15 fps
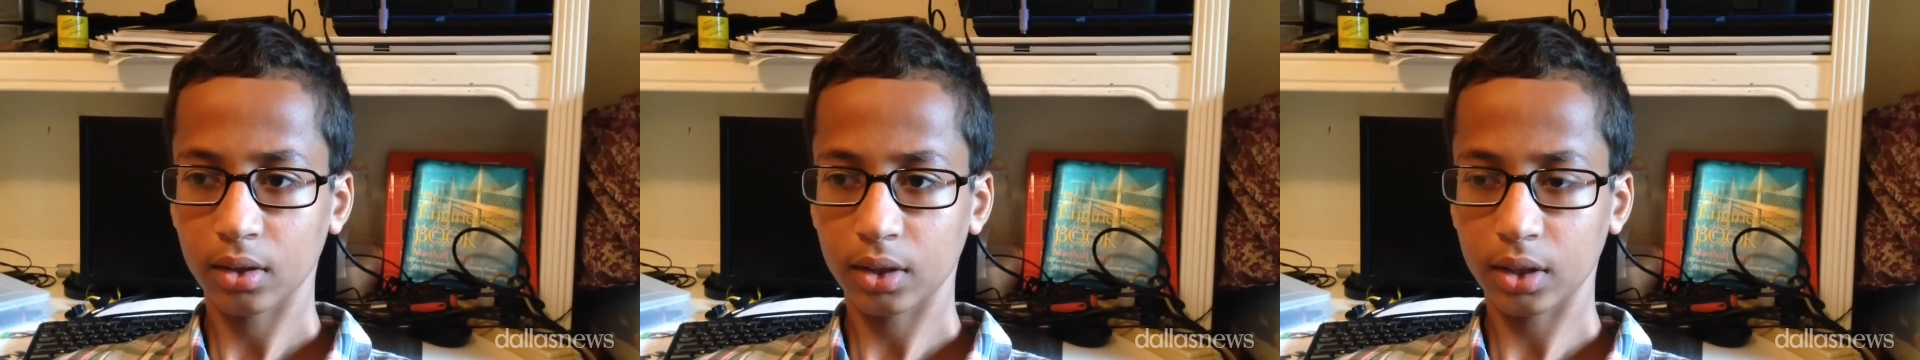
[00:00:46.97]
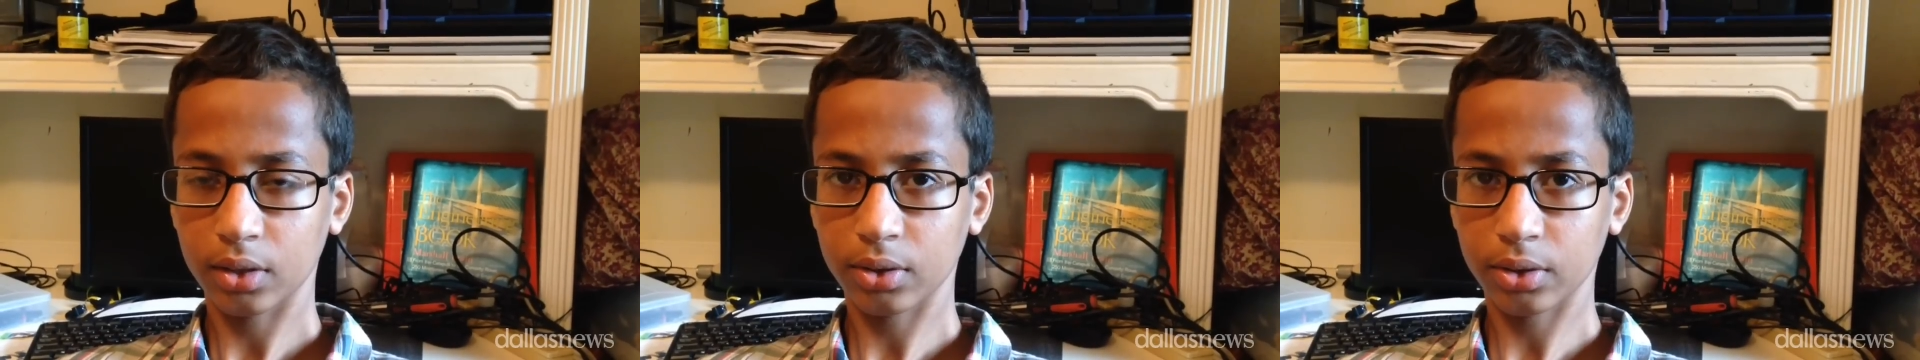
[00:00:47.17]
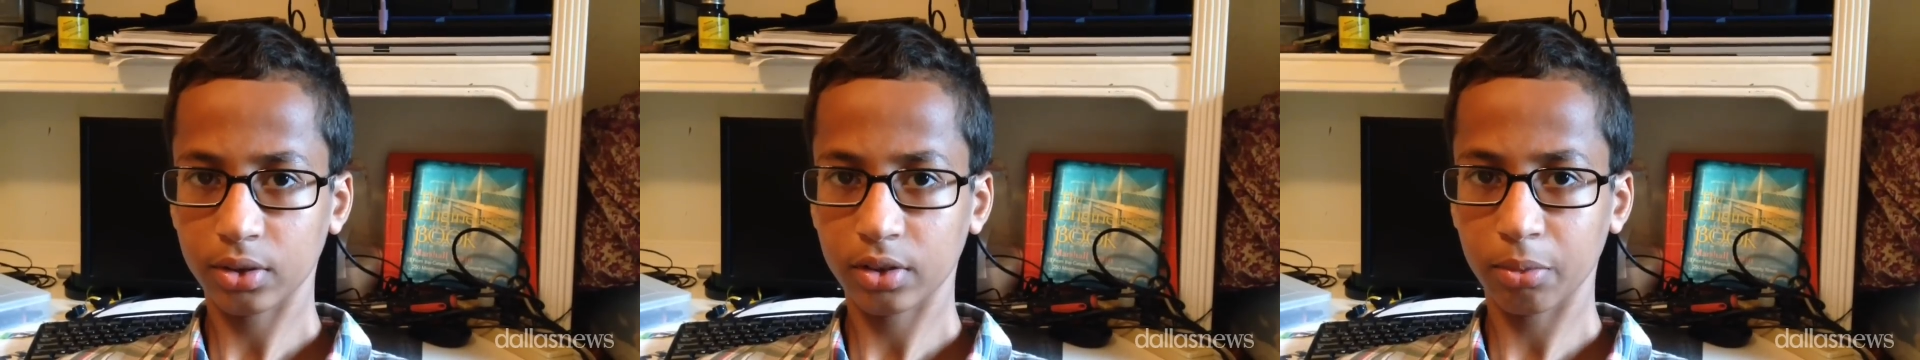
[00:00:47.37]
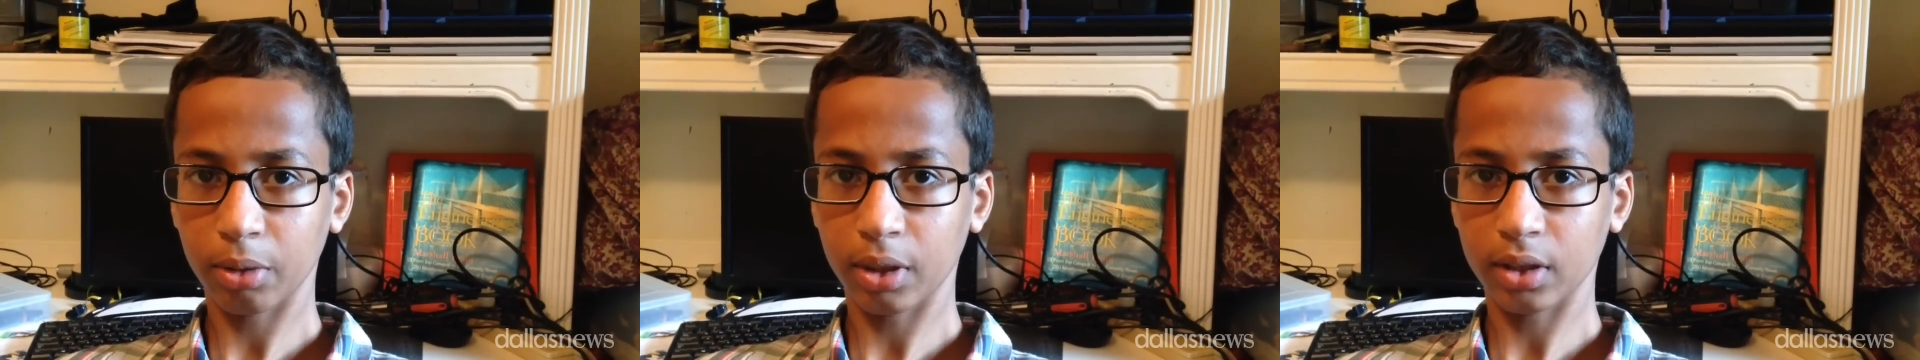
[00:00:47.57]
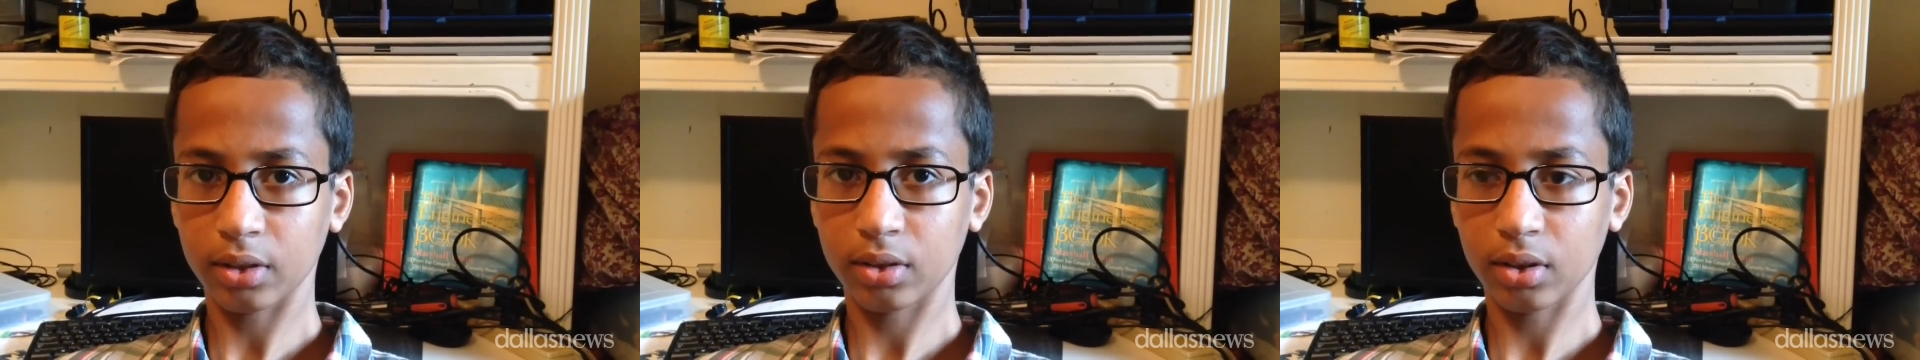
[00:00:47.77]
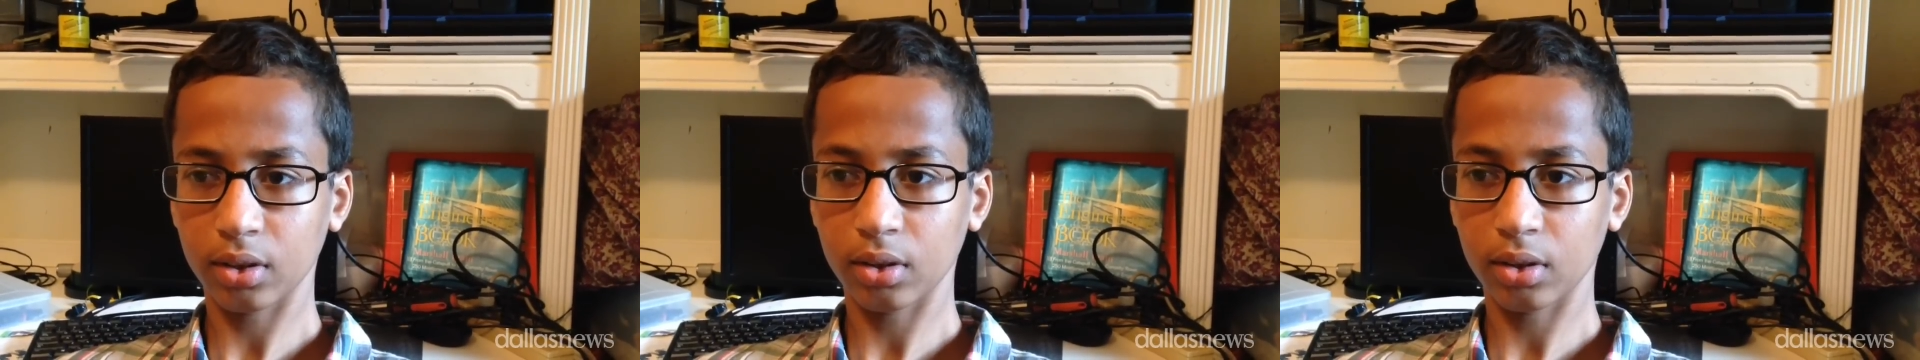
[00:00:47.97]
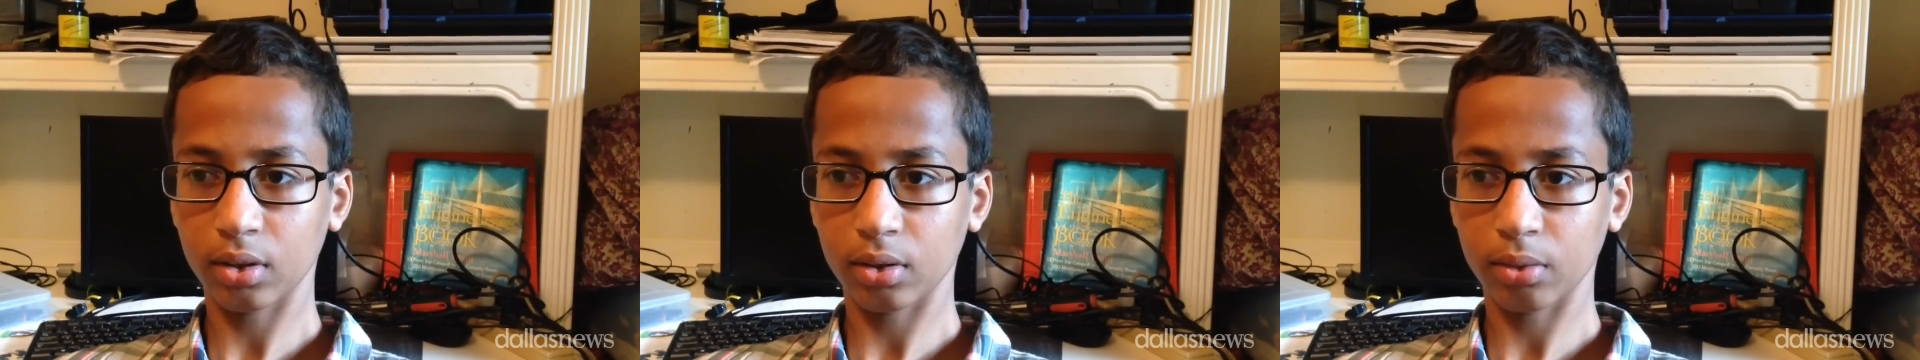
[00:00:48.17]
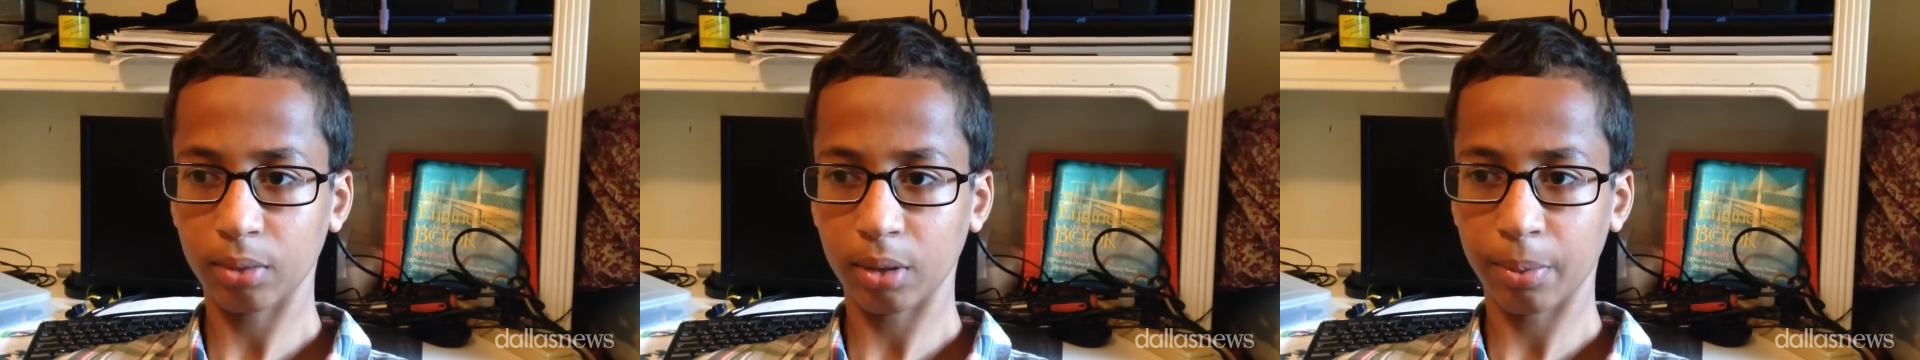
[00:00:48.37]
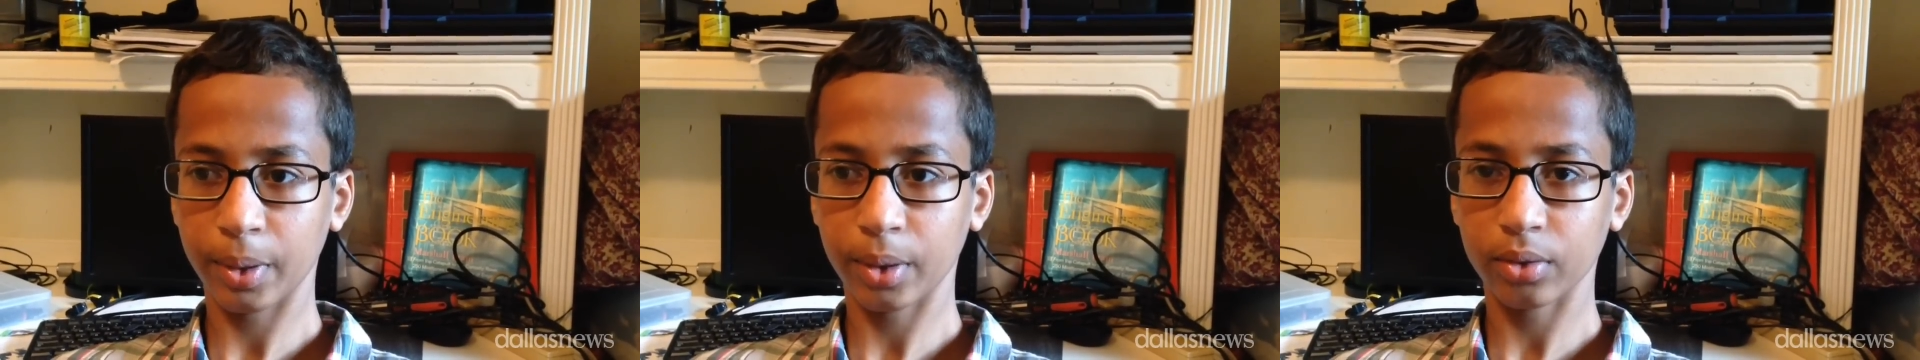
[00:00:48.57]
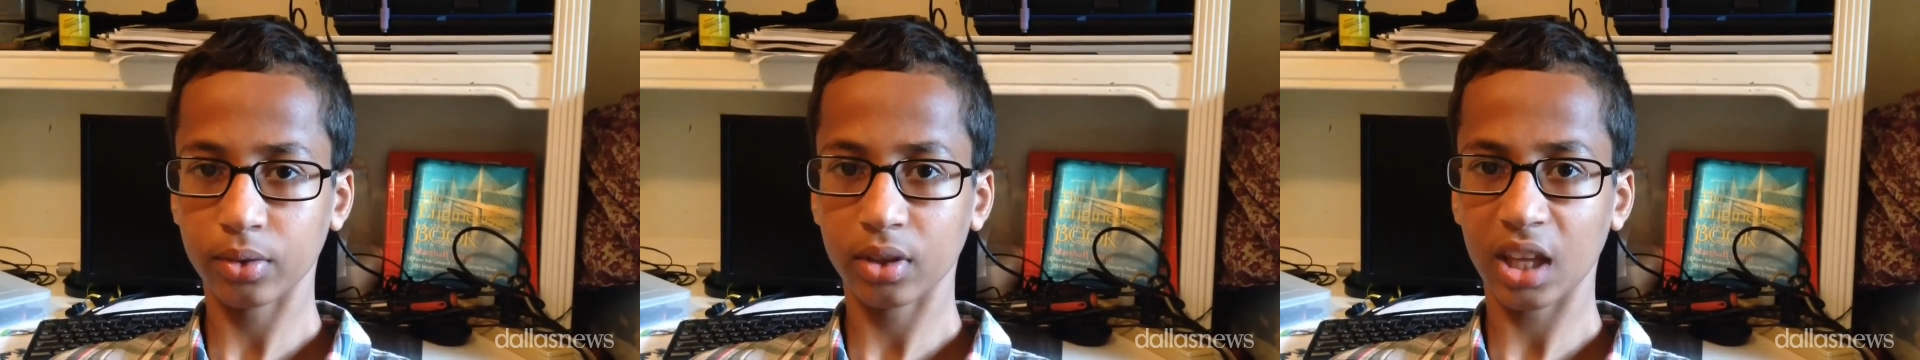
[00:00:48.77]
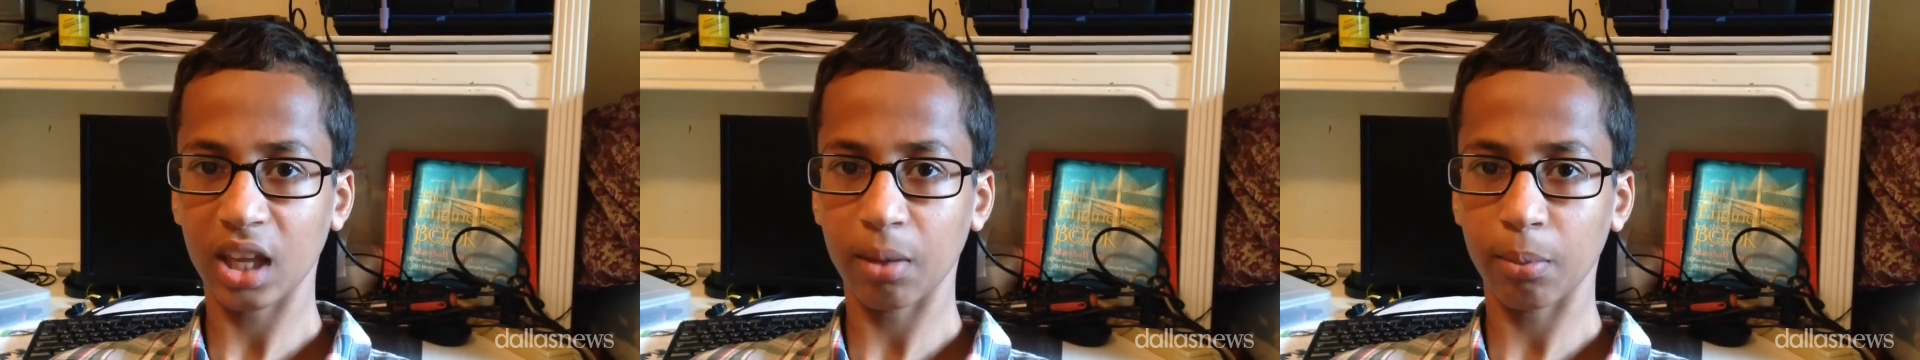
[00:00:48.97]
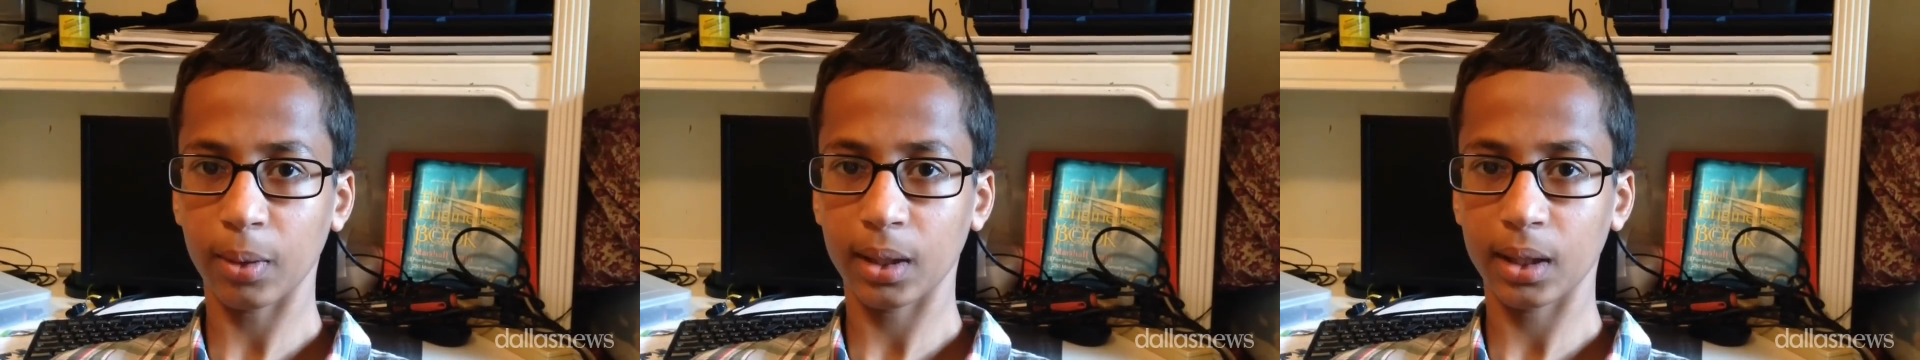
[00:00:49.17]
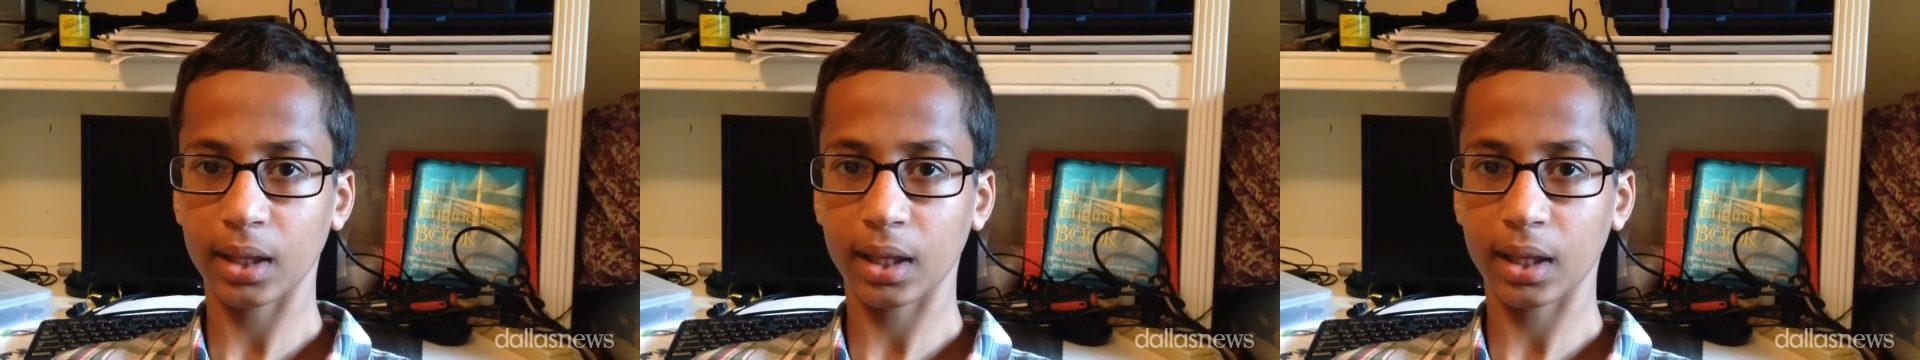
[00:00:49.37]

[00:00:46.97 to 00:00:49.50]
they searched me until my parents came and